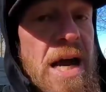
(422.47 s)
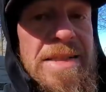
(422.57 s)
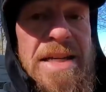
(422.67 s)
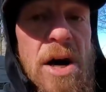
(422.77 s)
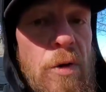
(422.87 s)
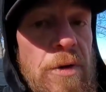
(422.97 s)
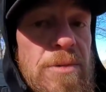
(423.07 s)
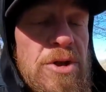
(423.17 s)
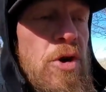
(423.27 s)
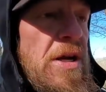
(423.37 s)
I tell them
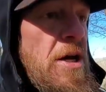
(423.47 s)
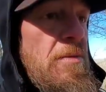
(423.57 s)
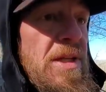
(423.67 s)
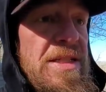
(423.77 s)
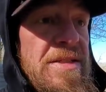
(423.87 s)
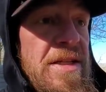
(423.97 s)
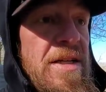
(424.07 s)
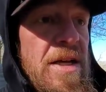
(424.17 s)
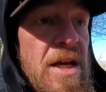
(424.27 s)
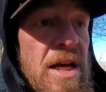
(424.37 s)
straight up, listen,
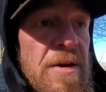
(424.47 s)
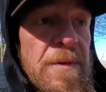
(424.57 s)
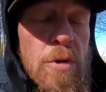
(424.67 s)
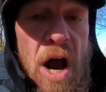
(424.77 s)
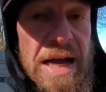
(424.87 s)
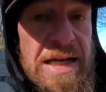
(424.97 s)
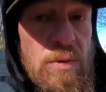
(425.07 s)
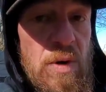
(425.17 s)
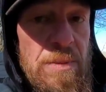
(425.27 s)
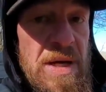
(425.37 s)
if you're hiking
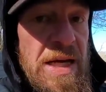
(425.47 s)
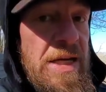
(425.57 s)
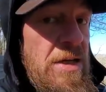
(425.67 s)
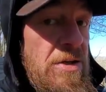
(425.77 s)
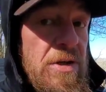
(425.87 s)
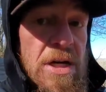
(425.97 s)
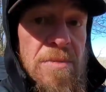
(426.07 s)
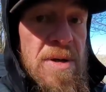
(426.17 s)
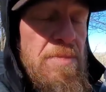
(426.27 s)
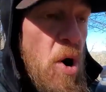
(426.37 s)
with me, you're going to
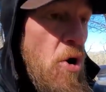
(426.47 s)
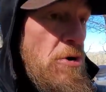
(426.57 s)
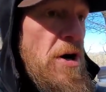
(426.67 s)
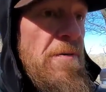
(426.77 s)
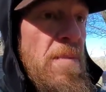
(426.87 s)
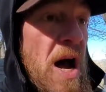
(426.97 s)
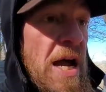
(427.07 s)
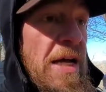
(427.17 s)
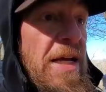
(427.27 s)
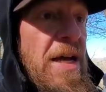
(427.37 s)
be part of
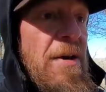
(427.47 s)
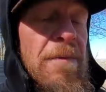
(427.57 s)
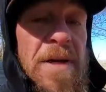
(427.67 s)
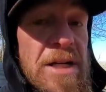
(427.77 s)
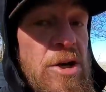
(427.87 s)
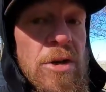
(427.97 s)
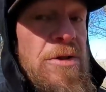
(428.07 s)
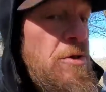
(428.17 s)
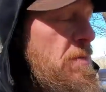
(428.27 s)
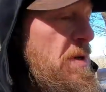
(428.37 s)
my videos,
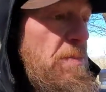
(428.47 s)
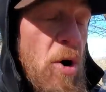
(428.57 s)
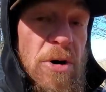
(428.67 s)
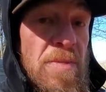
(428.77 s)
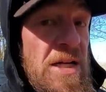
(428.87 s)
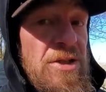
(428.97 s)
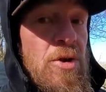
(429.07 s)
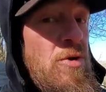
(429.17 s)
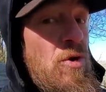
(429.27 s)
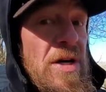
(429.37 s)
you're going to be part of my
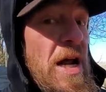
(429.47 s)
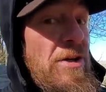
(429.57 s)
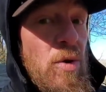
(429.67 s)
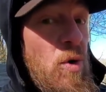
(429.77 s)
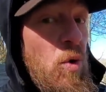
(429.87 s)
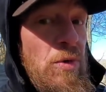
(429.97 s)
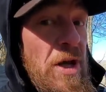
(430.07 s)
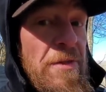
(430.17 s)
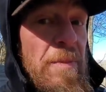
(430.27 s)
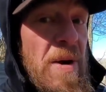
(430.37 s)
journal, and I don't hold
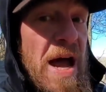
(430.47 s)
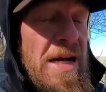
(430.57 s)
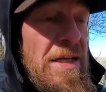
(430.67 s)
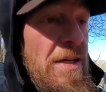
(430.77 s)
nothing back.